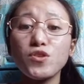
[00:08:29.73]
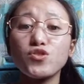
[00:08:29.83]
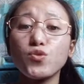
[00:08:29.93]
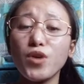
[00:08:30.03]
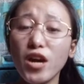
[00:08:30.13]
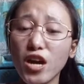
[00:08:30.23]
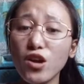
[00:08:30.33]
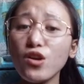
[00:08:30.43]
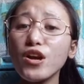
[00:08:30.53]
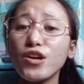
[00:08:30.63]
So
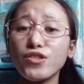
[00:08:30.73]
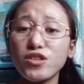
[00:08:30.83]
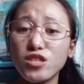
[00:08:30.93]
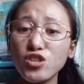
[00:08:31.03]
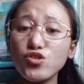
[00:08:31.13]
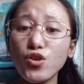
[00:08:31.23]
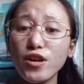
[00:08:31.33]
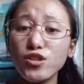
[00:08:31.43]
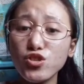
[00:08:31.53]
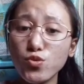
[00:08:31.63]
here, the teacher
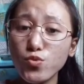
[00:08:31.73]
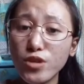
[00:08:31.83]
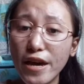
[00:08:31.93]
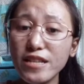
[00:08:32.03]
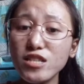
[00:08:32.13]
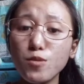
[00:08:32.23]
and students